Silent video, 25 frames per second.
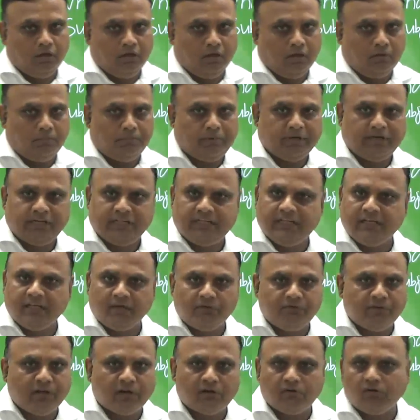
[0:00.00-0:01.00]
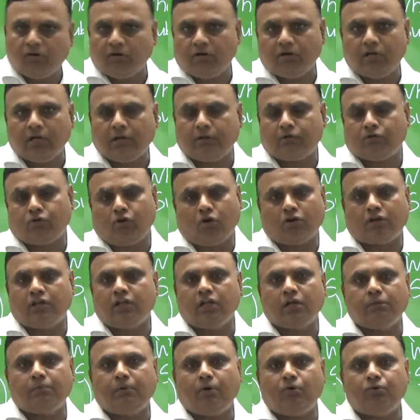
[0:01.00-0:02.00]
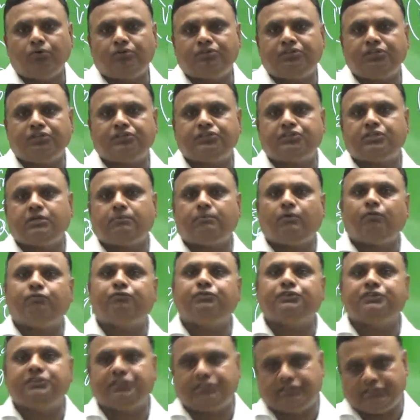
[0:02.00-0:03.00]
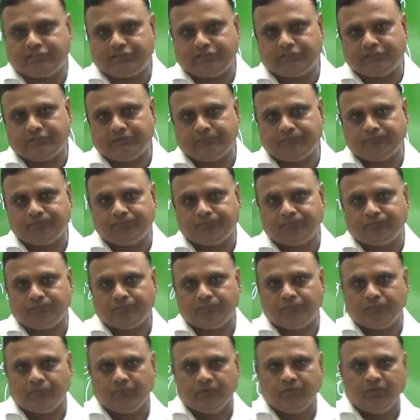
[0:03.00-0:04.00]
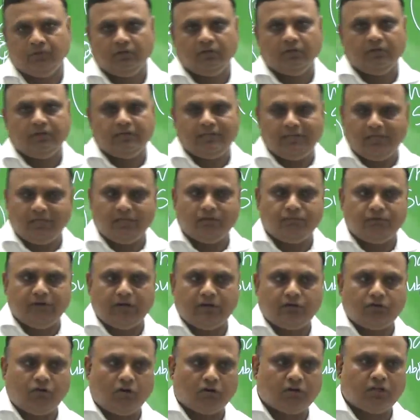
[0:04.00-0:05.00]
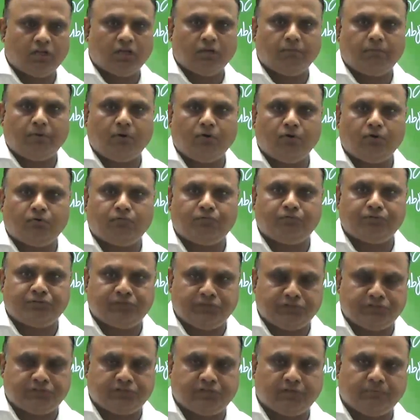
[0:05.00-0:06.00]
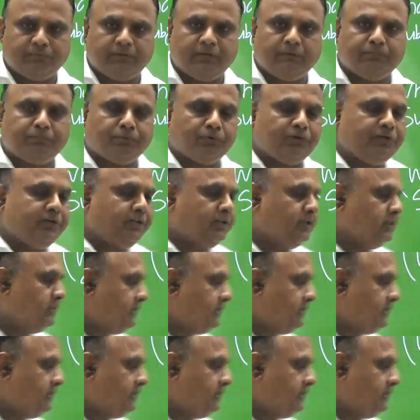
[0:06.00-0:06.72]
But here we are not talking about system of physics. Here we are talking about system in political